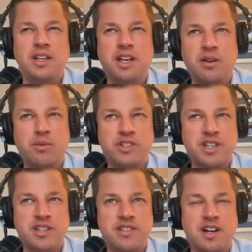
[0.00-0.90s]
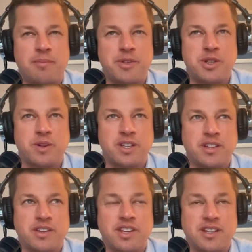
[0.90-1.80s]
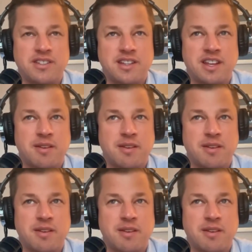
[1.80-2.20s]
in which they stop doing the things that they